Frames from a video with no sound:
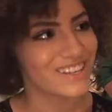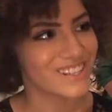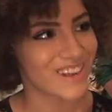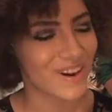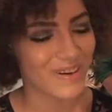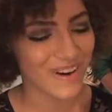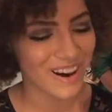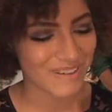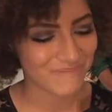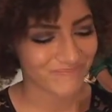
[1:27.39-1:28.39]
So
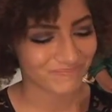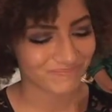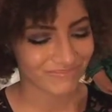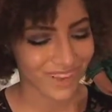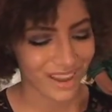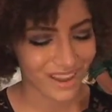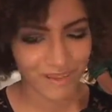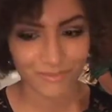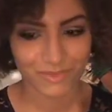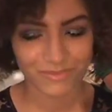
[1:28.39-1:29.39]
um,
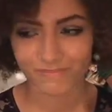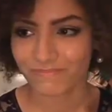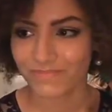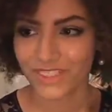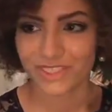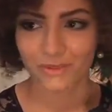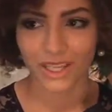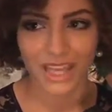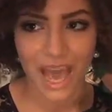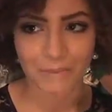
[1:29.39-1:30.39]
I'm just
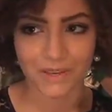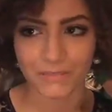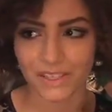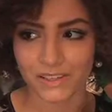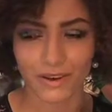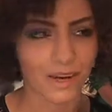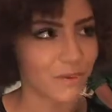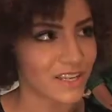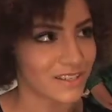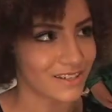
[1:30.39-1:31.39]
really happy to be surrounded
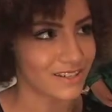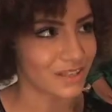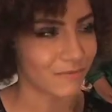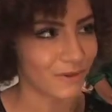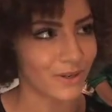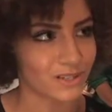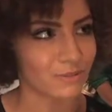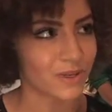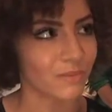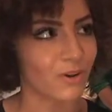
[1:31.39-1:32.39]
by such
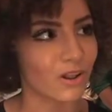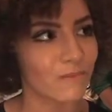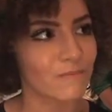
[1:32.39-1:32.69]
influential people.